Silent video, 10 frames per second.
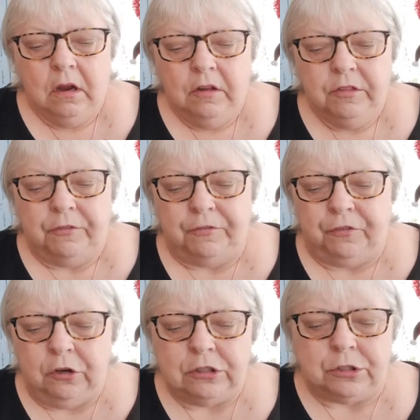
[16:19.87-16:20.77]
The
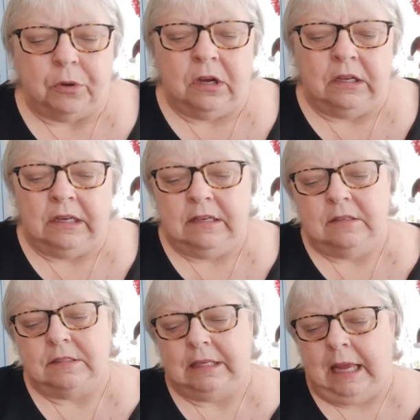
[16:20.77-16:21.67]
first one
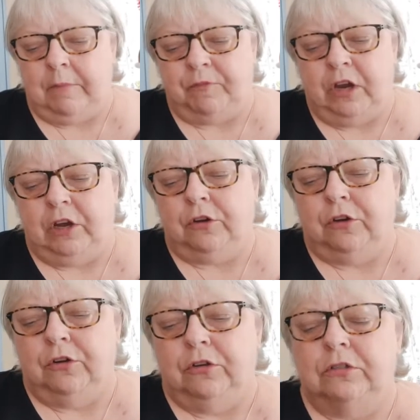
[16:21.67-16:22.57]
is Campfire
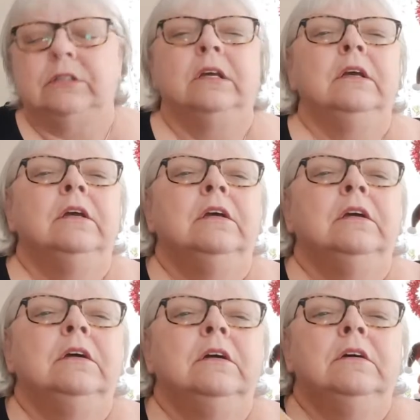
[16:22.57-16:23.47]
Girls
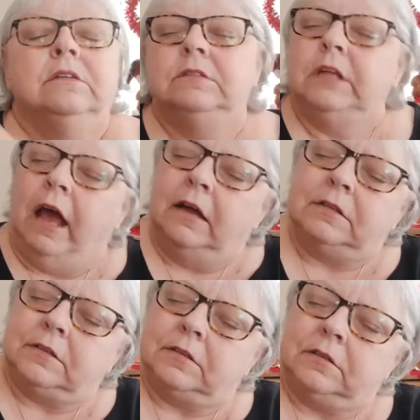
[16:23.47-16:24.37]

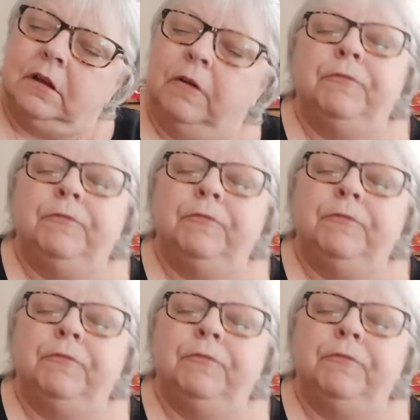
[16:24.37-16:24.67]
Test of